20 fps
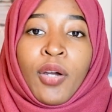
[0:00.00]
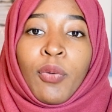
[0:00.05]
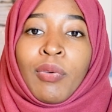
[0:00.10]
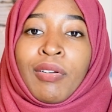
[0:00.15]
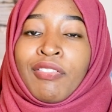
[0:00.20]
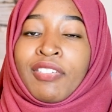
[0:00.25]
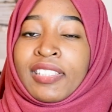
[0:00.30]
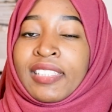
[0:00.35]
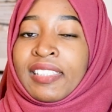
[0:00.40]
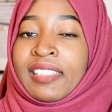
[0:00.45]
we
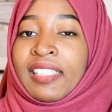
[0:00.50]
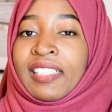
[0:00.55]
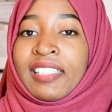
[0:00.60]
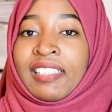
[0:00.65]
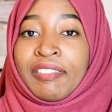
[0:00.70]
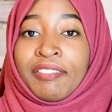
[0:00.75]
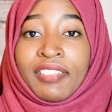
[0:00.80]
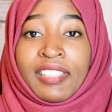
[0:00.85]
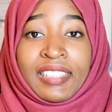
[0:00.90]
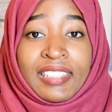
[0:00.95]
visited
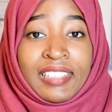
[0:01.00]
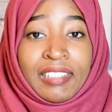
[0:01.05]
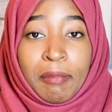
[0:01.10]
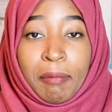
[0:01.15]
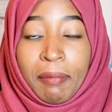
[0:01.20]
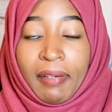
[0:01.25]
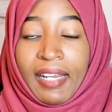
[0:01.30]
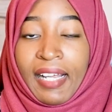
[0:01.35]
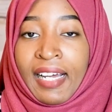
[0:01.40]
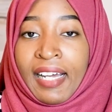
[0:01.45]
different
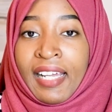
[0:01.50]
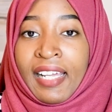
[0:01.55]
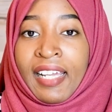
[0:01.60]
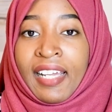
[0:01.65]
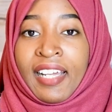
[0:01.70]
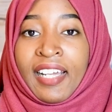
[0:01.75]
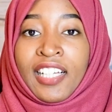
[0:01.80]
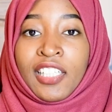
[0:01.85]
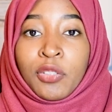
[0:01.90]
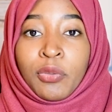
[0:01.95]

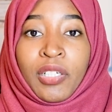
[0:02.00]
suppliers.